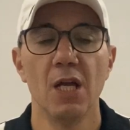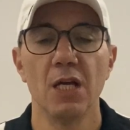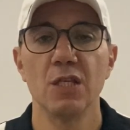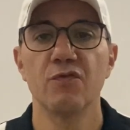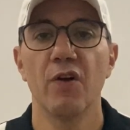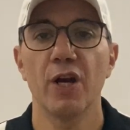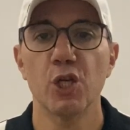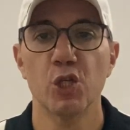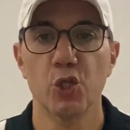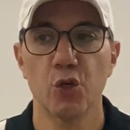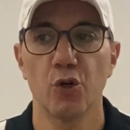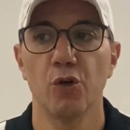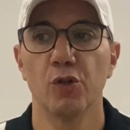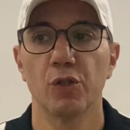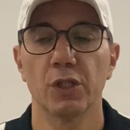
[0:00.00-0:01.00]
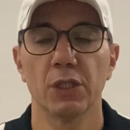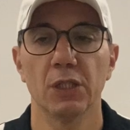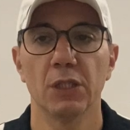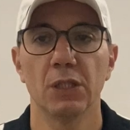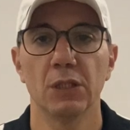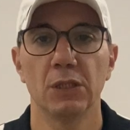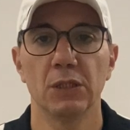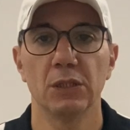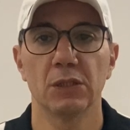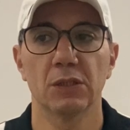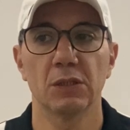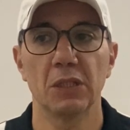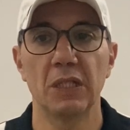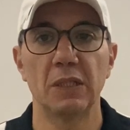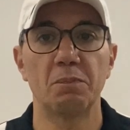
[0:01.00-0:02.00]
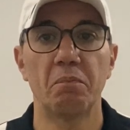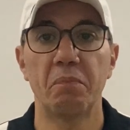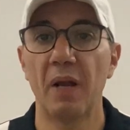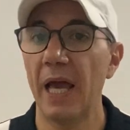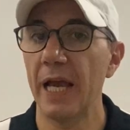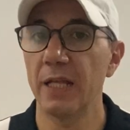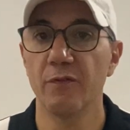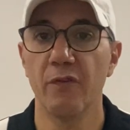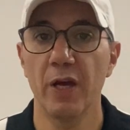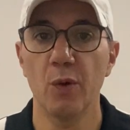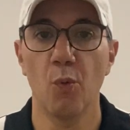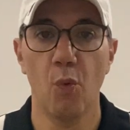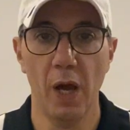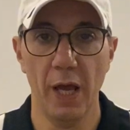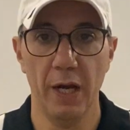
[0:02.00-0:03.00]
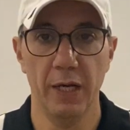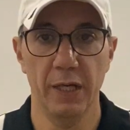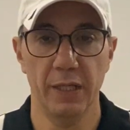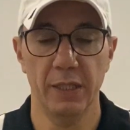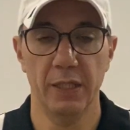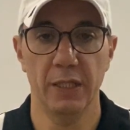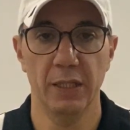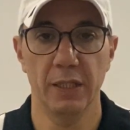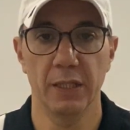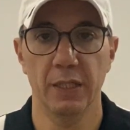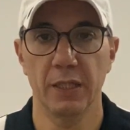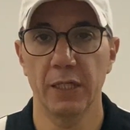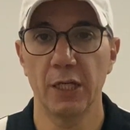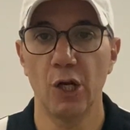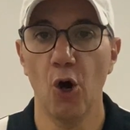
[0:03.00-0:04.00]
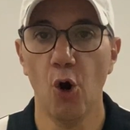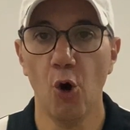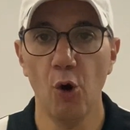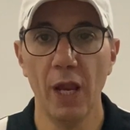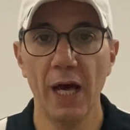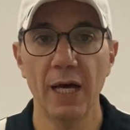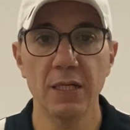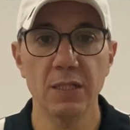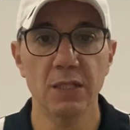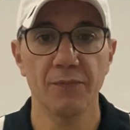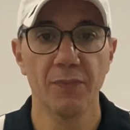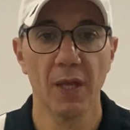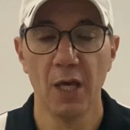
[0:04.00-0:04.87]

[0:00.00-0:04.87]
He's very strong. He's played very well in Holland.